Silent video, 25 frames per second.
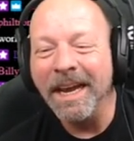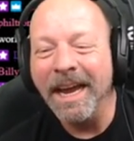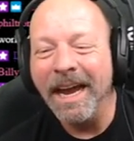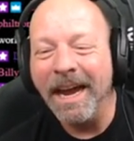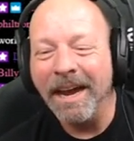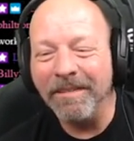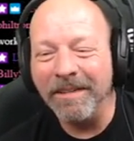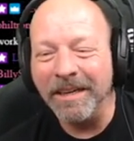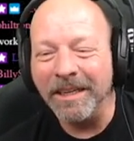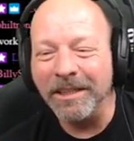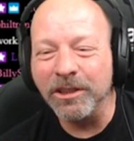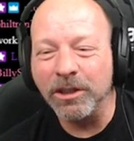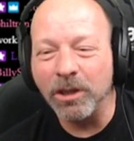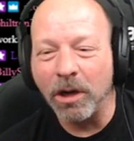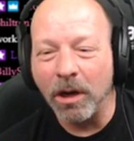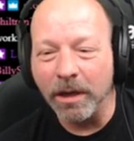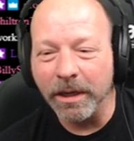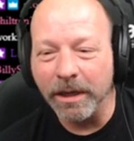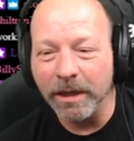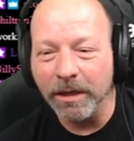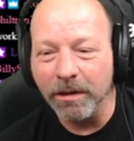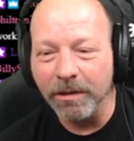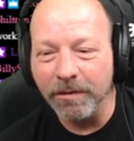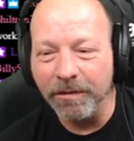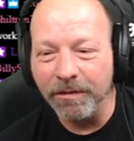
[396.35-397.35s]
having John
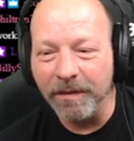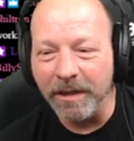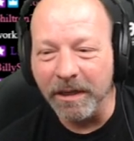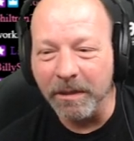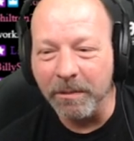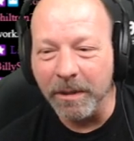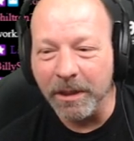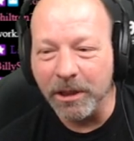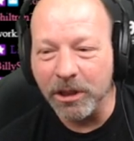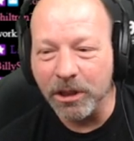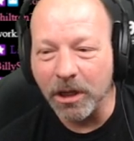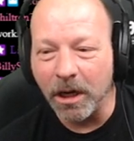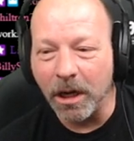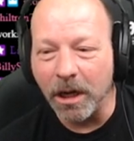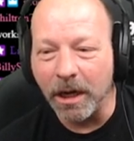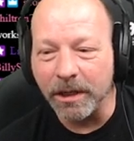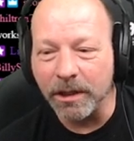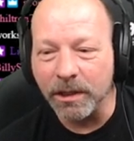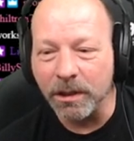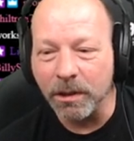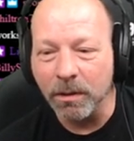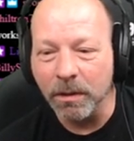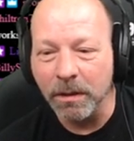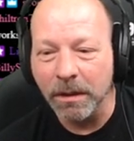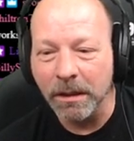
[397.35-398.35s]
Hill feed me
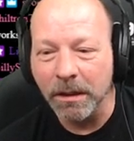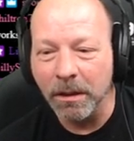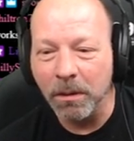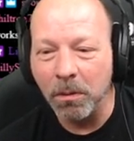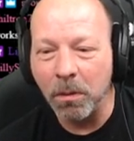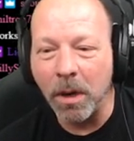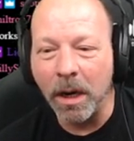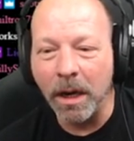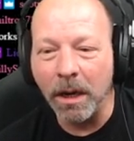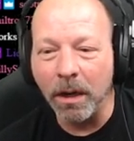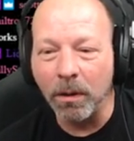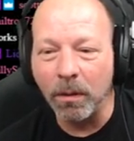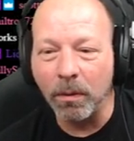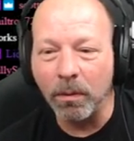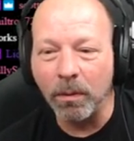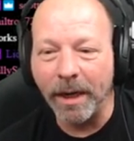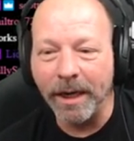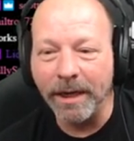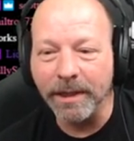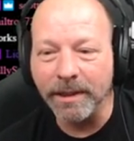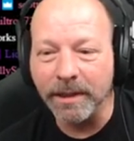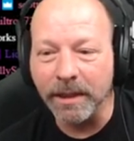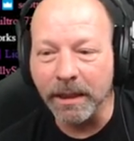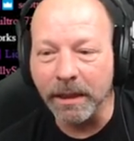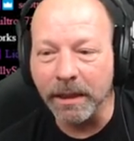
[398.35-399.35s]
shots while
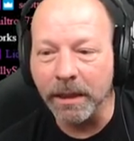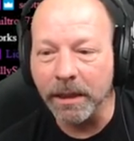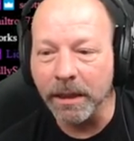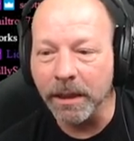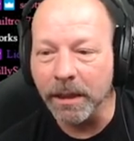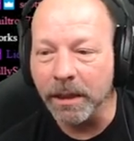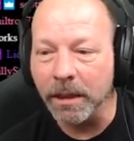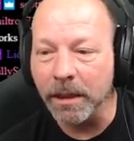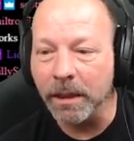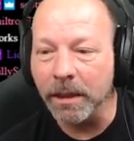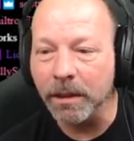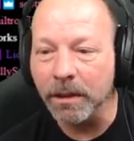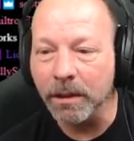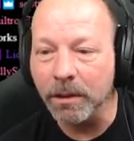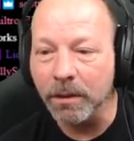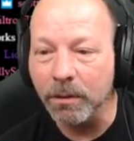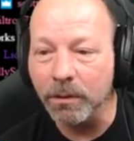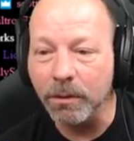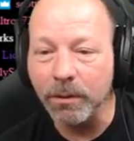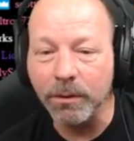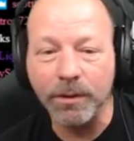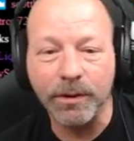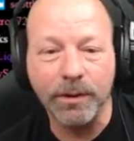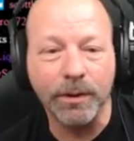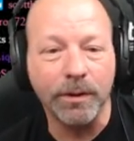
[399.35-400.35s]
racing in a
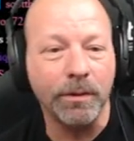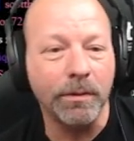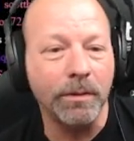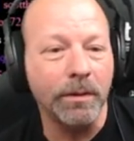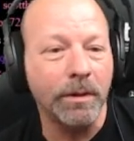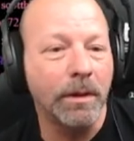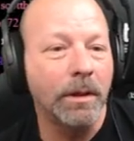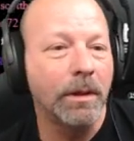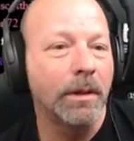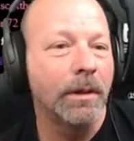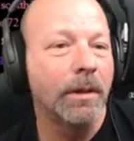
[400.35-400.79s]
cool suit.